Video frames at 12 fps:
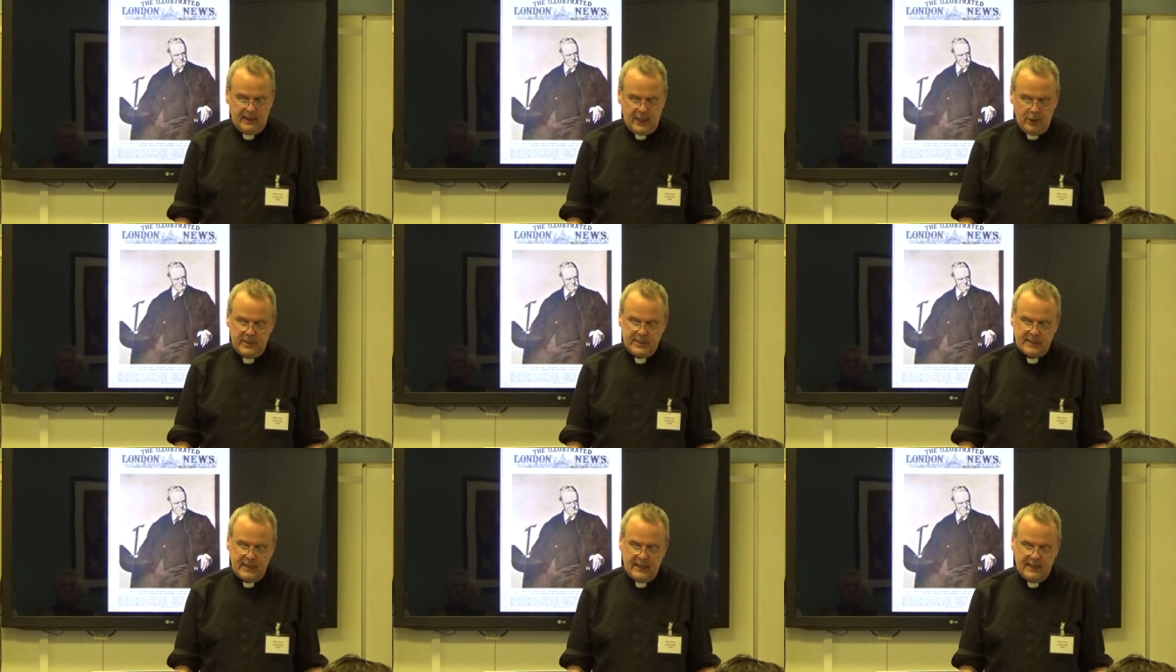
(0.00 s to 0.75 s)
Gilbert
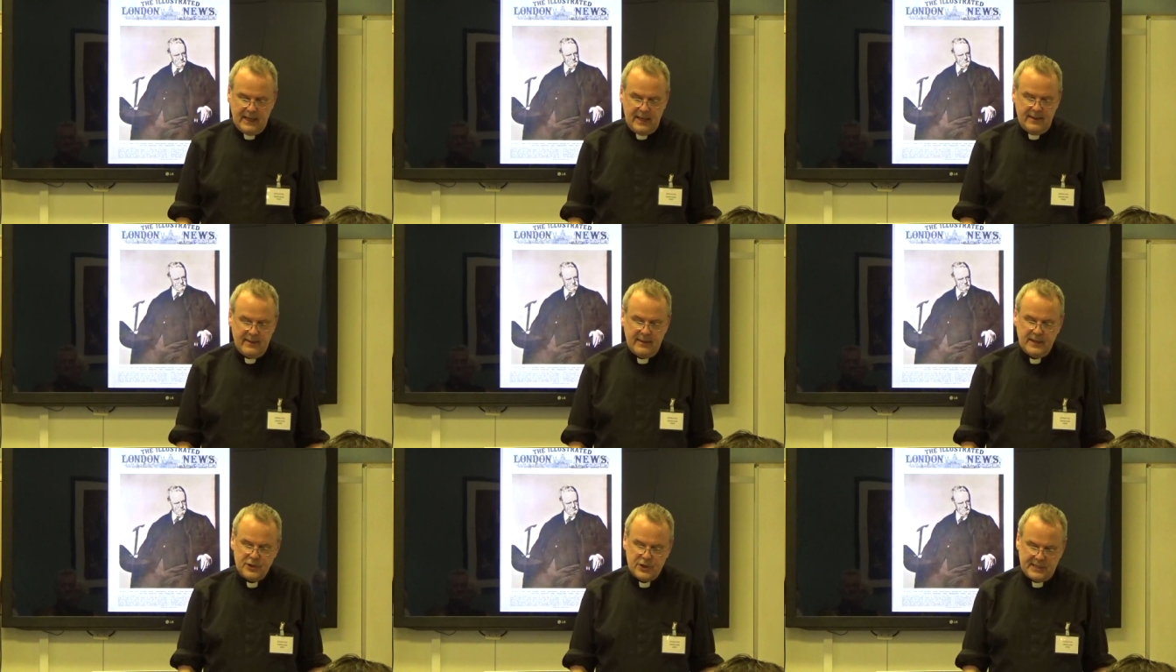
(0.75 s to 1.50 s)
Keith
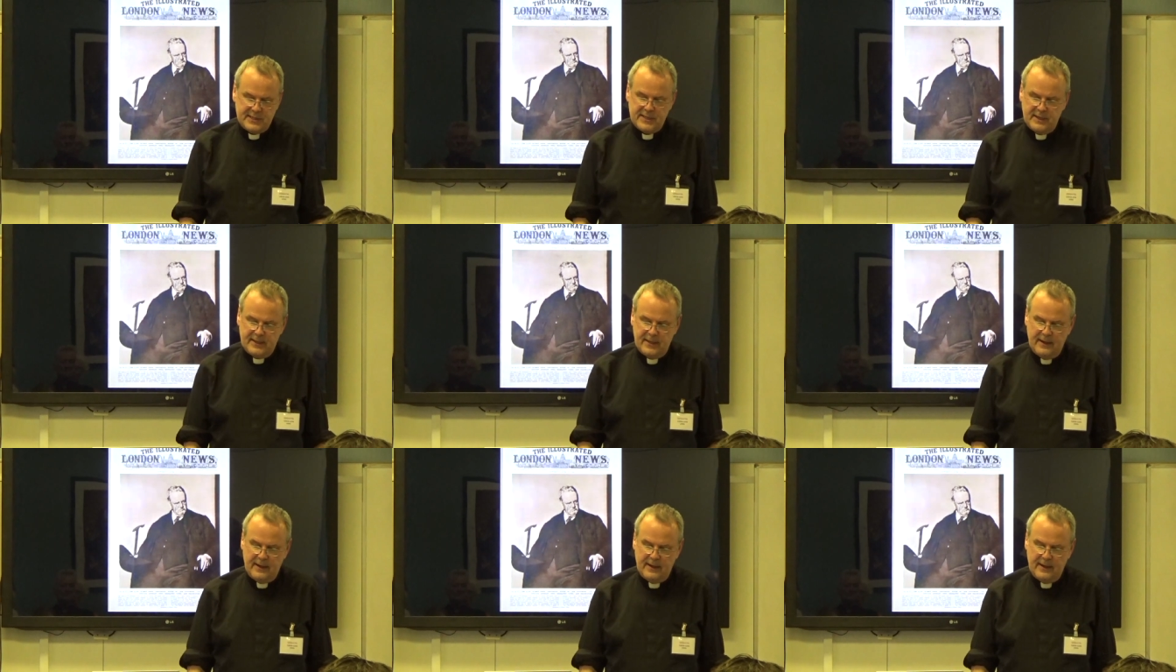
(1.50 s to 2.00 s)
Chesterton.